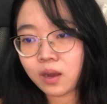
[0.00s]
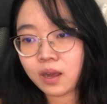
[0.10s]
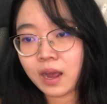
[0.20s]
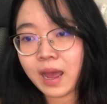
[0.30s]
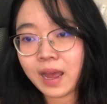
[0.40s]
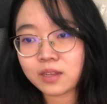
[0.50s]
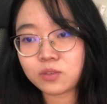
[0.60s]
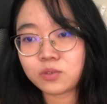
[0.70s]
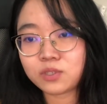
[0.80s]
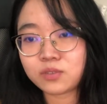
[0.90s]
I had
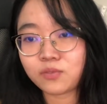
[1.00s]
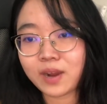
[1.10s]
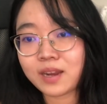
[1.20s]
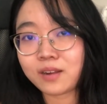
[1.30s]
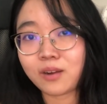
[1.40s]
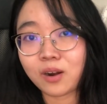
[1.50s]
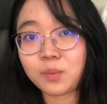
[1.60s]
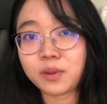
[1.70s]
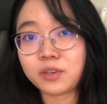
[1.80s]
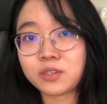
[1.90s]
to just write
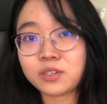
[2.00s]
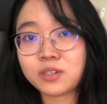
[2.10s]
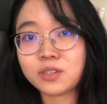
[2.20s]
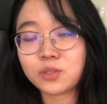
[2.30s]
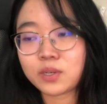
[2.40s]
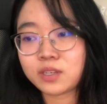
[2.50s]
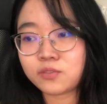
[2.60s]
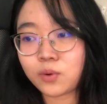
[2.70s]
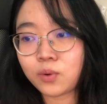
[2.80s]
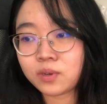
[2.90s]
garbage. So I
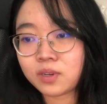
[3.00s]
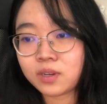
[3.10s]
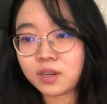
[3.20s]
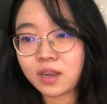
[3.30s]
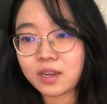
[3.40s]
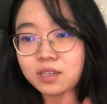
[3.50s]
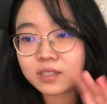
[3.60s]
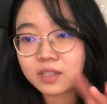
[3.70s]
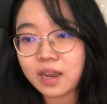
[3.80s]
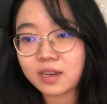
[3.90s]

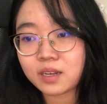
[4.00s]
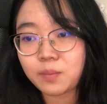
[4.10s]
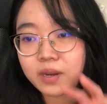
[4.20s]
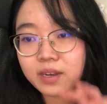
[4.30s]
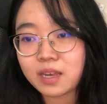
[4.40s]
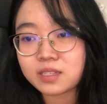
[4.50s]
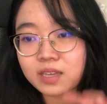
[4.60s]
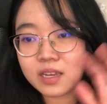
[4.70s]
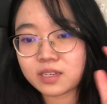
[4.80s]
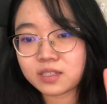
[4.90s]
just sat in my desk
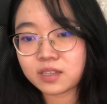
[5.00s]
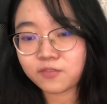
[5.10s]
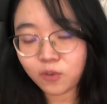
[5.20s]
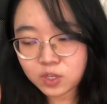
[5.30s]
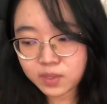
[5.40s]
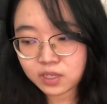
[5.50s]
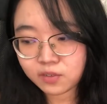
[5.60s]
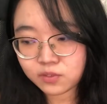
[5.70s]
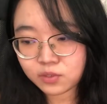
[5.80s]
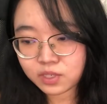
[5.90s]
and just forced
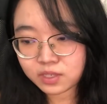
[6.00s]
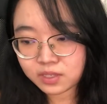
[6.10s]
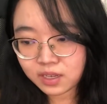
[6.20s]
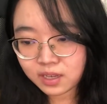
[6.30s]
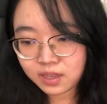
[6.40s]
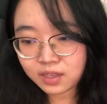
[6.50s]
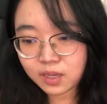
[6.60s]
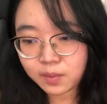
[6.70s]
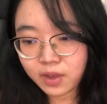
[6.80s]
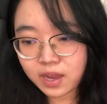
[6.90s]
myself to just think
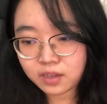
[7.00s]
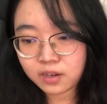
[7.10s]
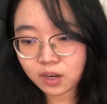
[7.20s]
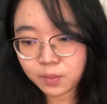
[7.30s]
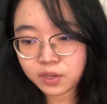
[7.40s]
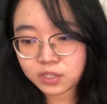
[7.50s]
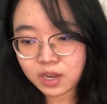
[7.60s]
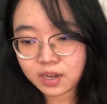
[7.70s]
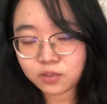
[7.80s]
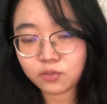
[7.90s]
about any garbage that
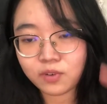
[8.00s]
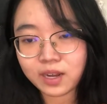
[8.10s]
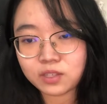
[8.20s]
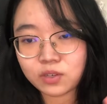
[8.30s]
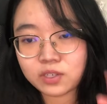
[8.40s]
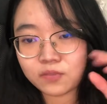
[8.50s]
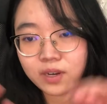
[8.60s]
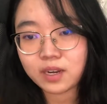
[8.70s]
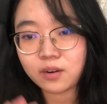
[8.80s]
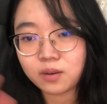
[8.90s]
I need to write. So I just write
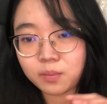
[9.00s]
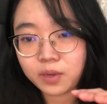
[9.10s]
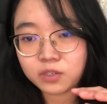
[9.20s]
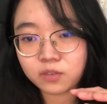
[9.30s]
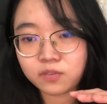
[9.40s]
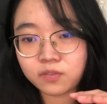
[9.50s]
down a bunch of